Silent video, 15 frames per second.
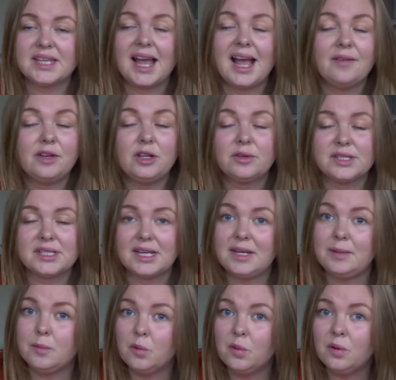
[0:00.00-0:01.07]
I haven't lost any
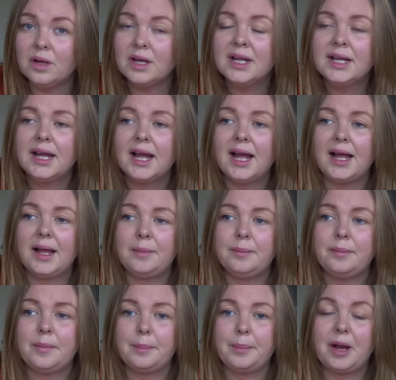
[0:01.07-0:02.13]
more,
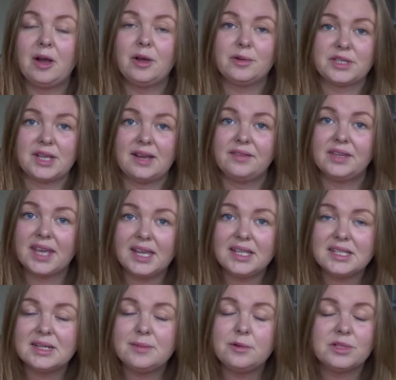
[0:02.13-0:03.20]
but I also haven't
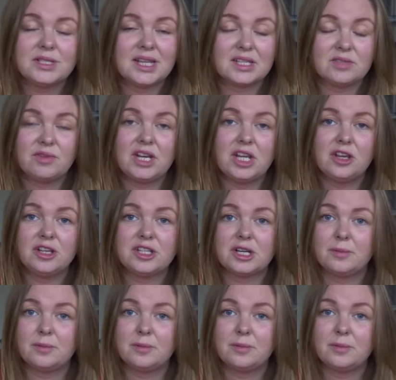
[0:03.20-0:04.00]
gained any more, so that's really good.